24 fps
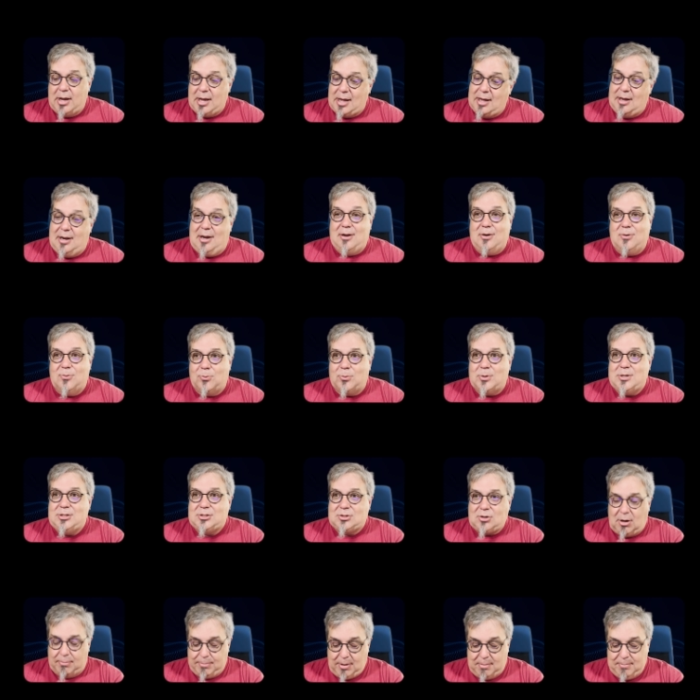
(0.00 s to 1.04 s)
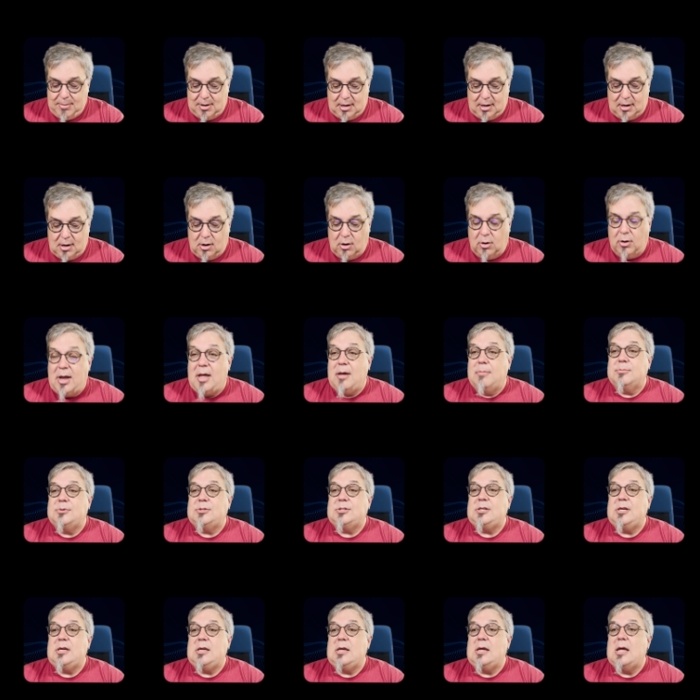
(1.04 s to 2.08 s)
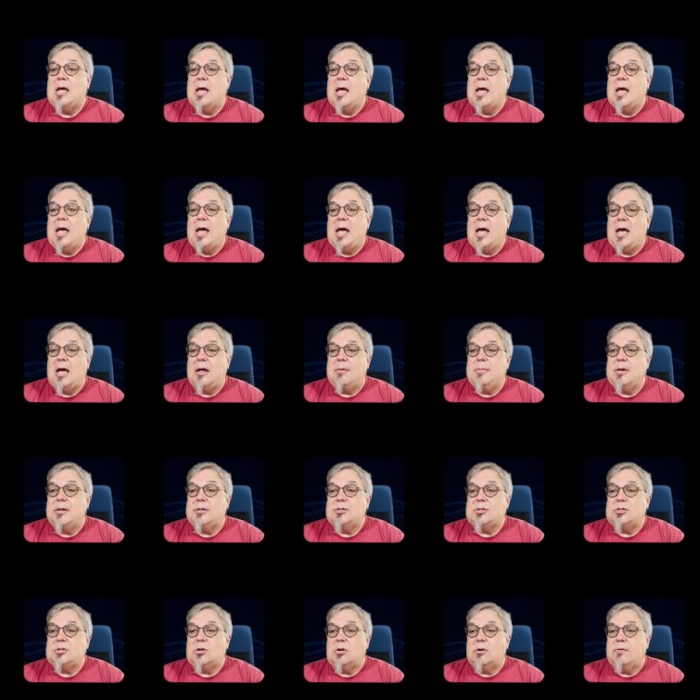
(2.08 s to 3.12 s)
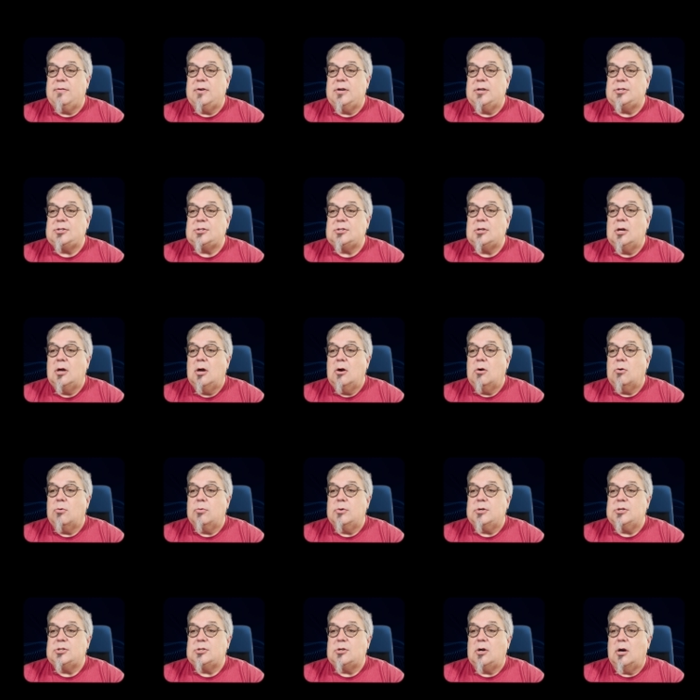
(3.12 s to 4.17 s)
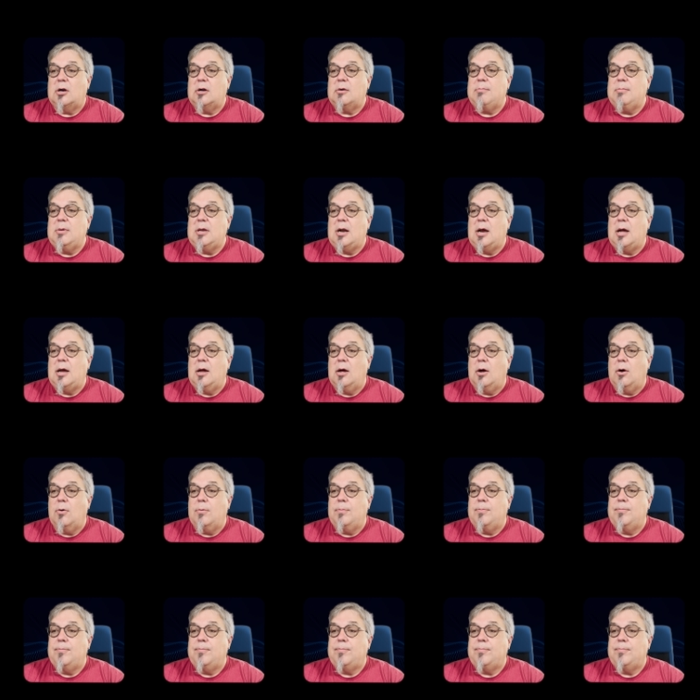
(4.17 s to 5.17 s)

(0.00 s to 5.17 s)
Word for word: ahead and restart my MinIO, mc admin service restart MinIO.